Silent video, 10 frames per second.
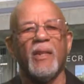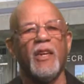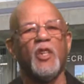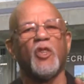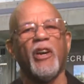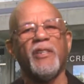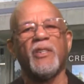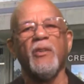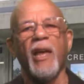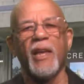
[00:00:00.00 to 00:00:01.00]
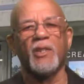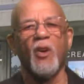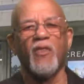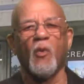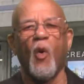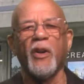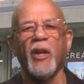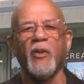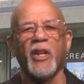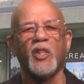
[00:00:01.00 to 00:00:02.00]
The Detroit Zoo has over
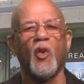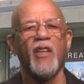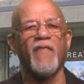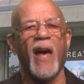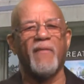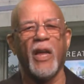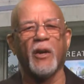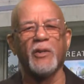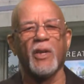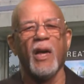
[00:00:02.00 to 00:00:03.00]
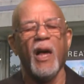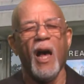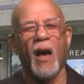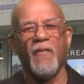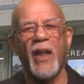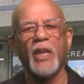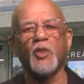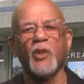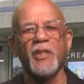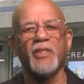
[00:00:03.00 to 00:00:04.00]
125 acres of
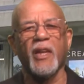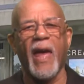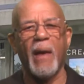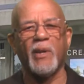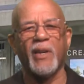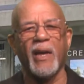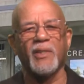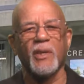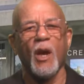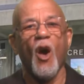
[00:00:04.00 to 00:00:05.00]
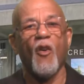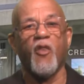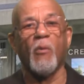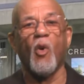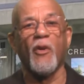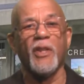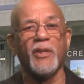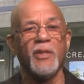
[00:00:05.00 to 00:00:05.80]
naturalistic habitats for more than